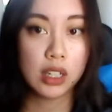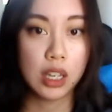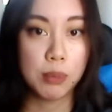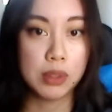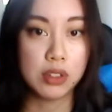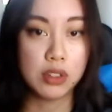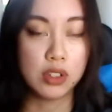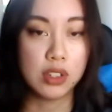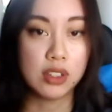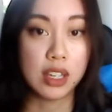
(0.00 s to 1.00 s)
get
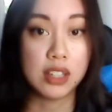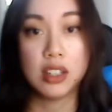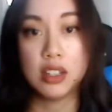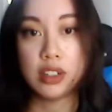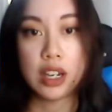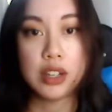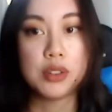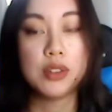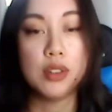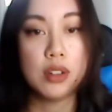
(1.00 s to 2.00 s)
positions as an
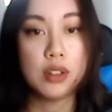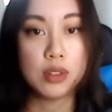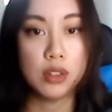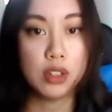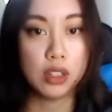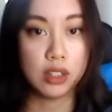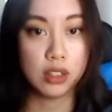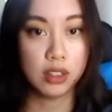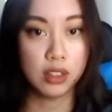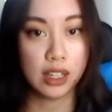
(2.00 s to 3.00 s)
international student. So you
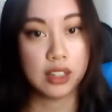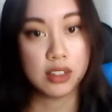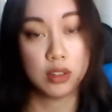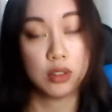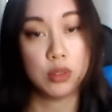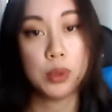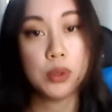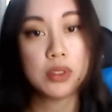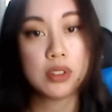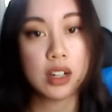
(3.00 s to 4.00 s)
can, like I said, do
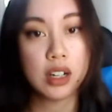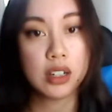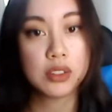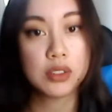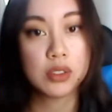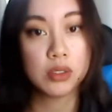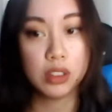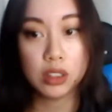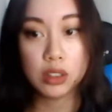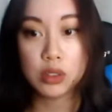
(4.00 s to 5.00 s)
postdocs,
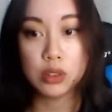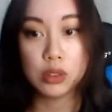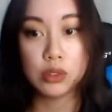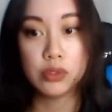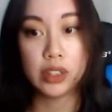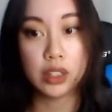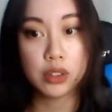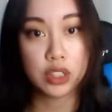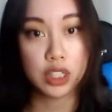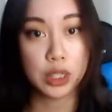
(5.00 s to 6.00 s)
or you could do
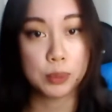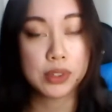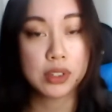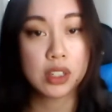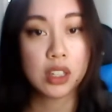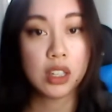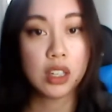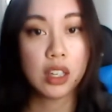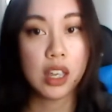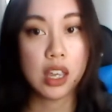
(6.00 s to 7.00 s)
fellowships,
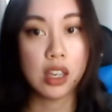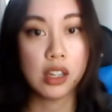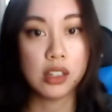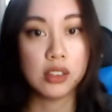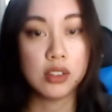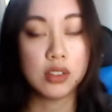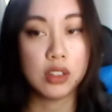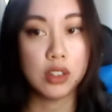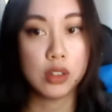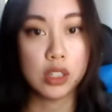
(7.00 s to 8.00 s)
and
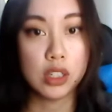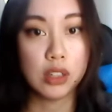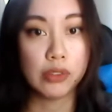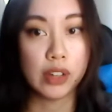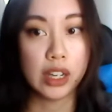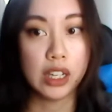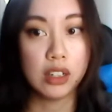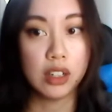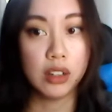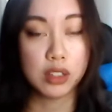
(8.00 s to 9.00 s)
you could
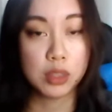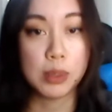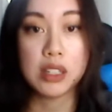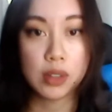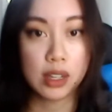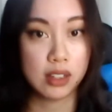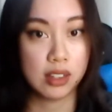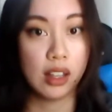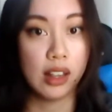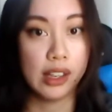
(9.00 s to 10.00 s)
find other space grants
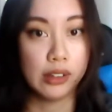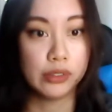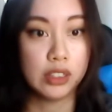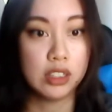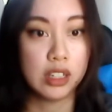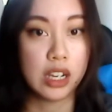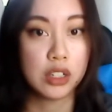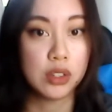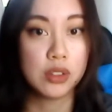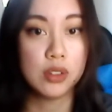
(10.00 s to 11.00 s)
that allow for
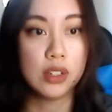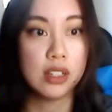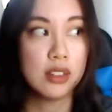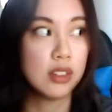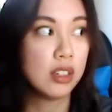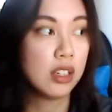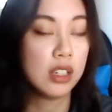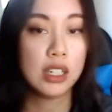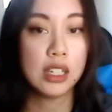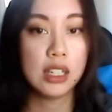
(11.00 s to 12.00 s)
international students.
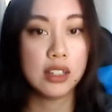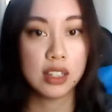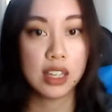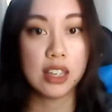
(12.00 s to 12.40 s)
It is the